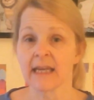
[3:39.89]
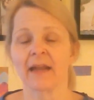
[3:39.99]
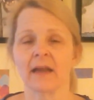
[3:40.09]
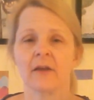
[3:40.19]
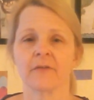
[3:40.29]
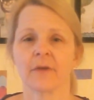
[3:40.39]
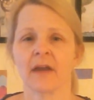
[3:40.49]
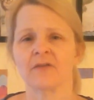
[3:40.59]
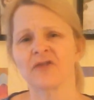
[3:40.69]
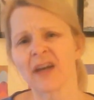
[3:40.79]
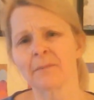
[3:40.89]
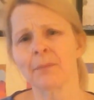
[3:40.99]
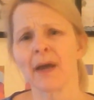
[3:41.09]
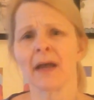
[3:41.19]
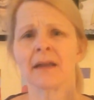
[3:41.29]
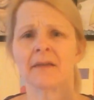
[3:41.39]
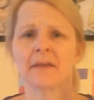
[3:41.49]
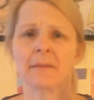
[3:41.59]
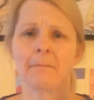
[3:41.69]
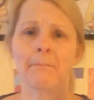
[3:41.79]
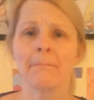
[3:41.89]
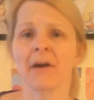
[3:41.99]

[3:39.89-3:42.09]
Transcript: And I also got chicken patties and